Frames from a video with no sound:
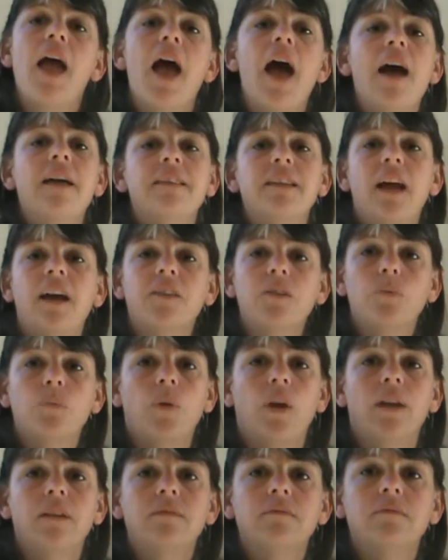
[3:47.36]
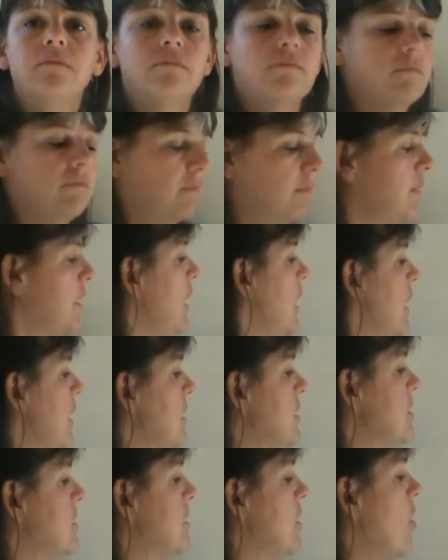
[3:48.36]
And the other one
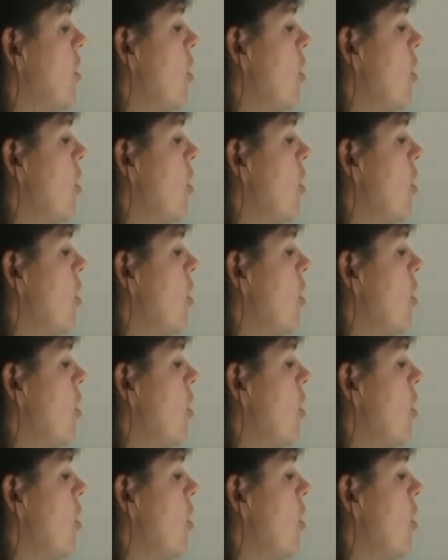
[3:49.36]
is